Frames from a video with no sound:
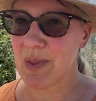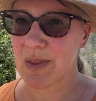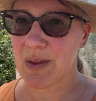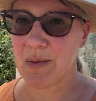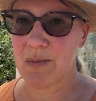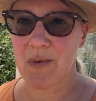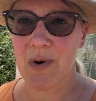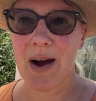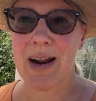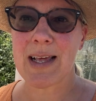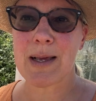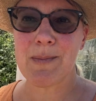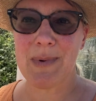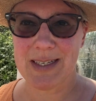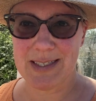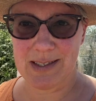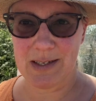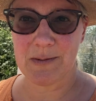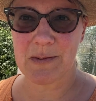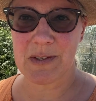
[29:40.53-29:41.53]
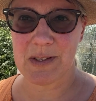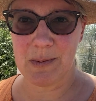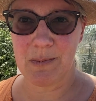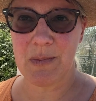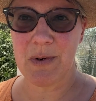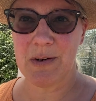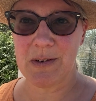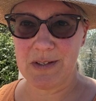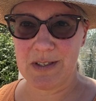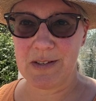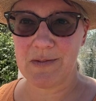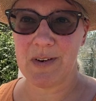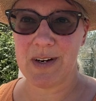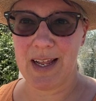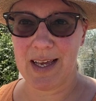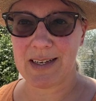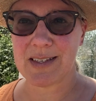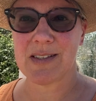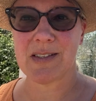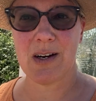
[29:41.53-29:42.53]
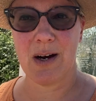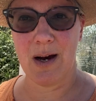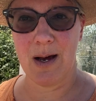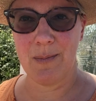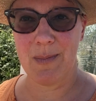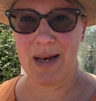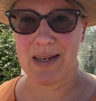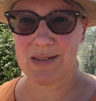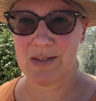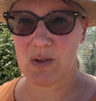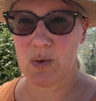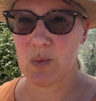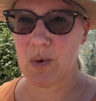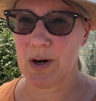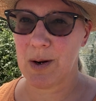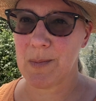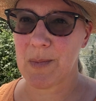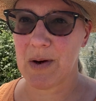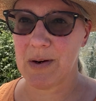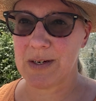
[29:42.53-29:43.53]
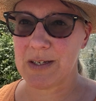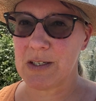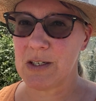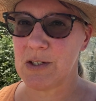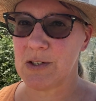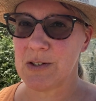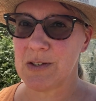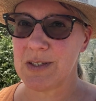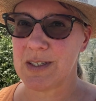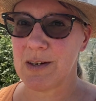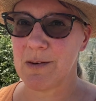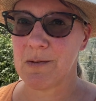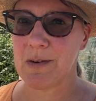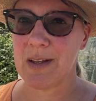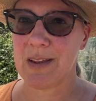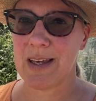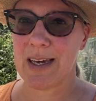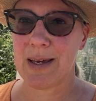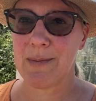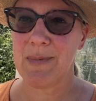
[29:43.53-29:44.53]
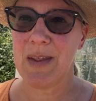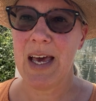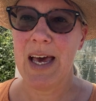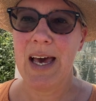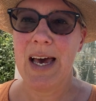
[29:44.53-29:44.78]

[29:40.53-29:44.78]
writing myself some notes for next time as to what I'm going to do differently.